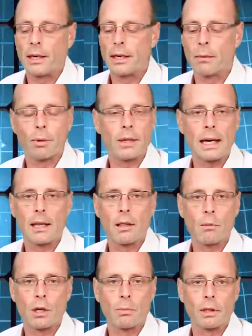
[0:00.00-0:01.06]
and they're putting that in the
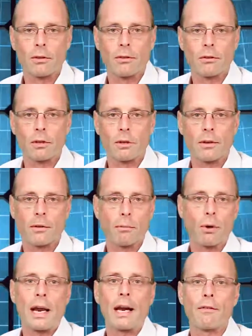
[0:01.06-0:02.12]
multiple listing service and
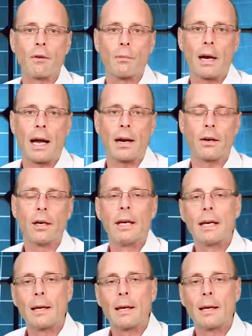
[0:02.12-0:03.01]
praying for a buyer,